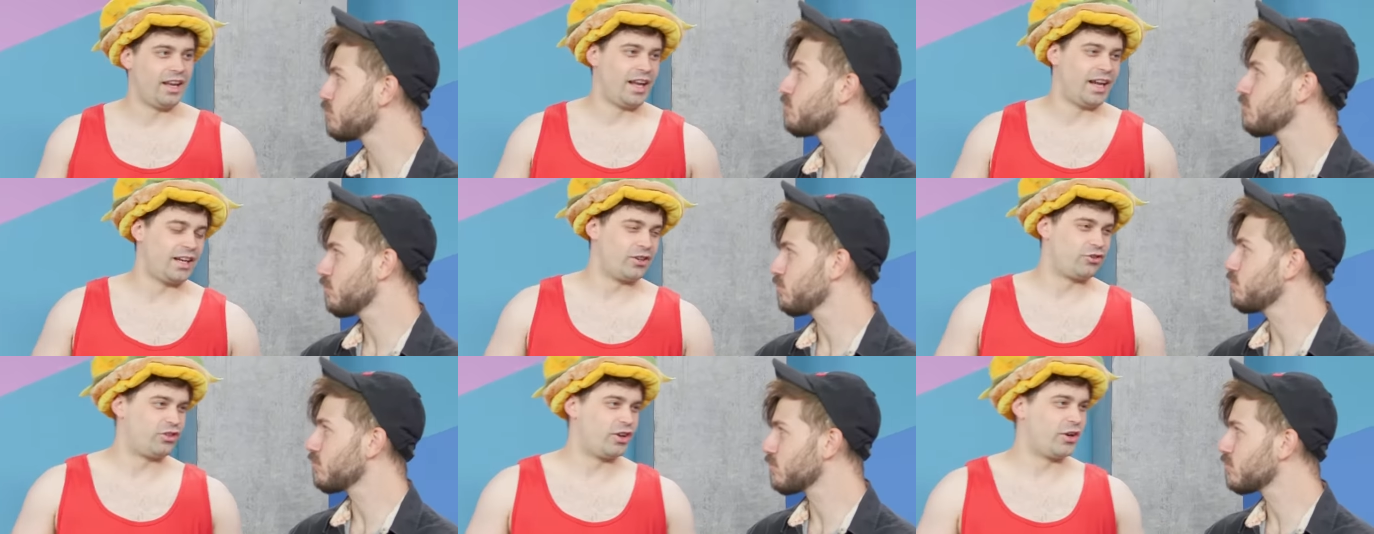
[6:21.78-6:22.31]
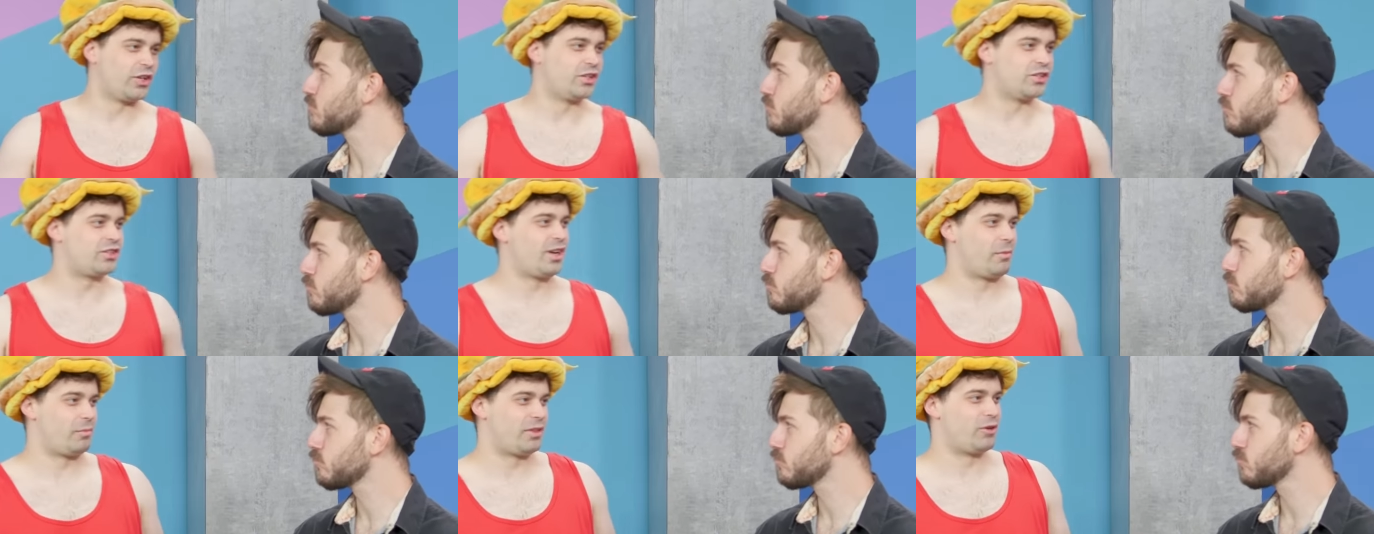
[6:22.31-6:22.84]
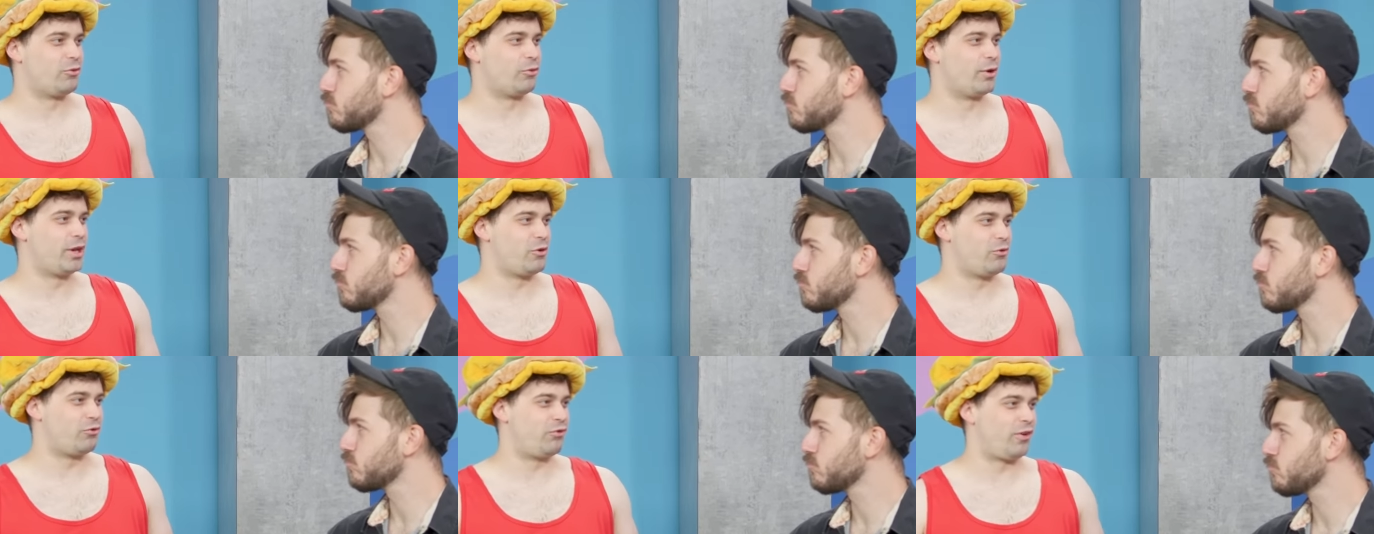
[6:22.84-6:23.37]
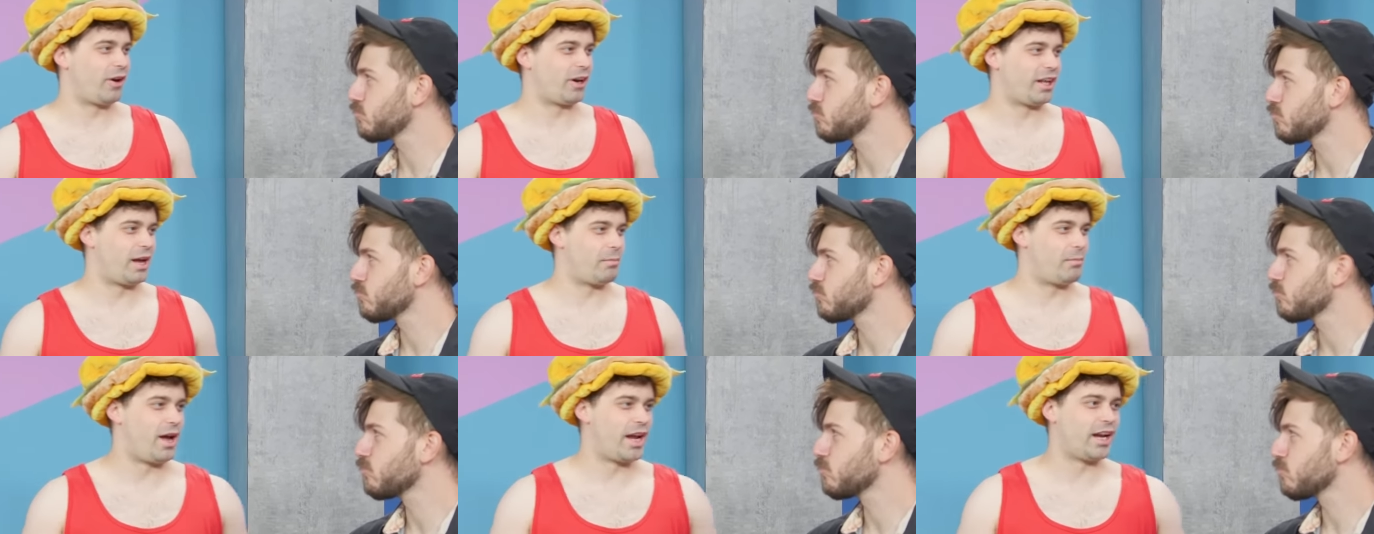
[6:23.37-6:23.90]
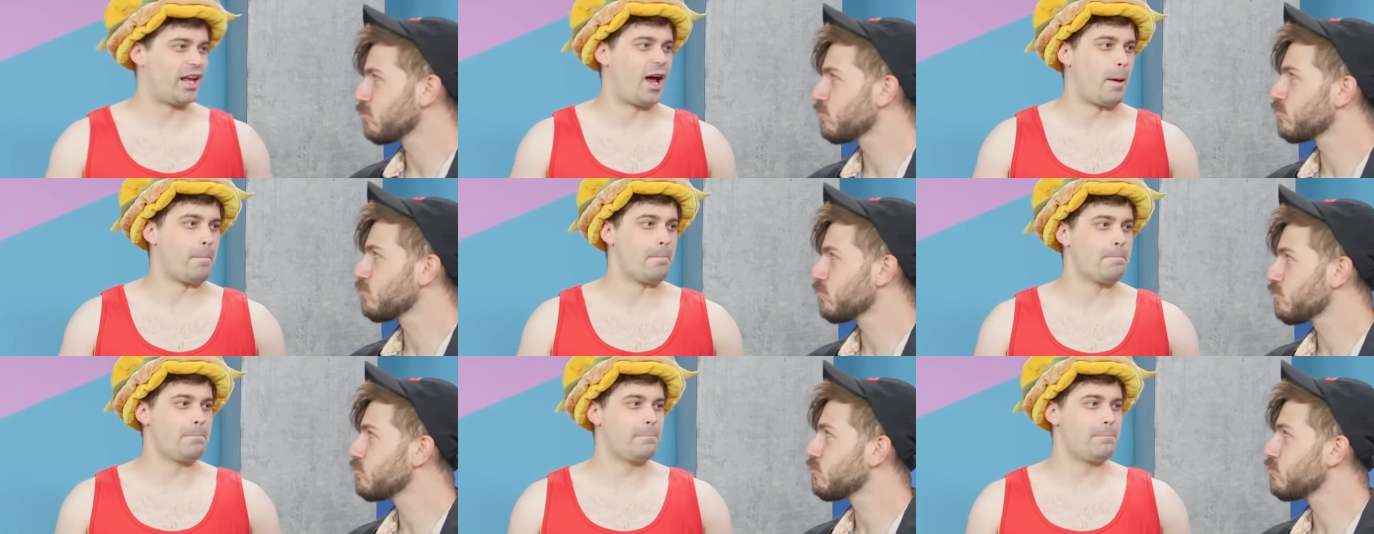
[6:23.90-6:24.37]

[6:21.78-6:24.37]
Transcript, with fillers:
Speaker 1: here to show you something real funny I made up.